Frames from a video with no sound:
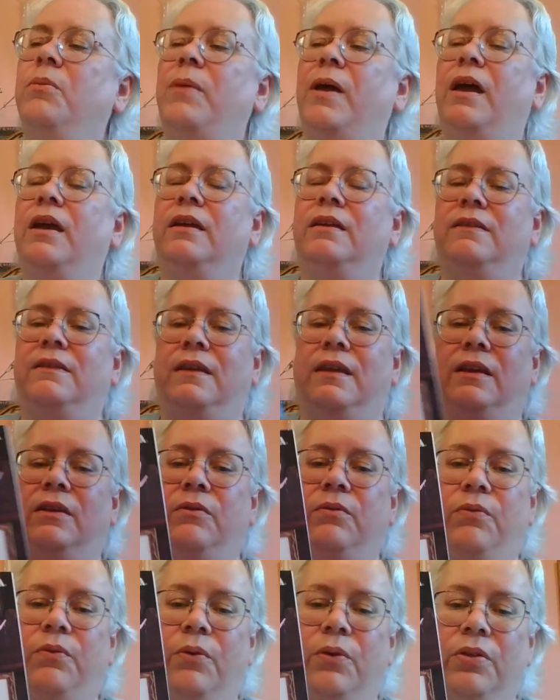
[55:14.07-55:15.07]
magazine
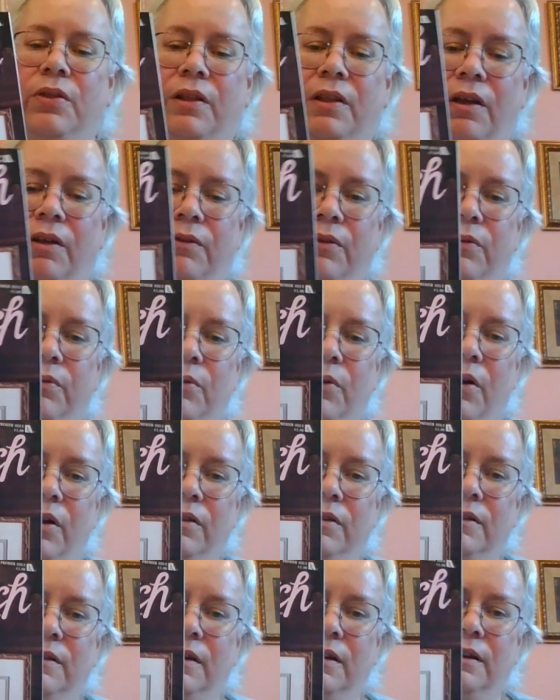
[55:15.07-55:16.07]
For the Love of
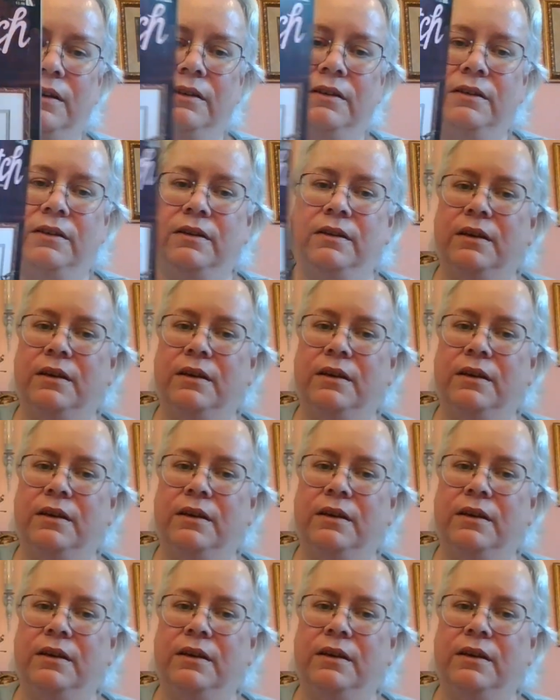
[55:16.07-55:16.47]
Cross Stitch.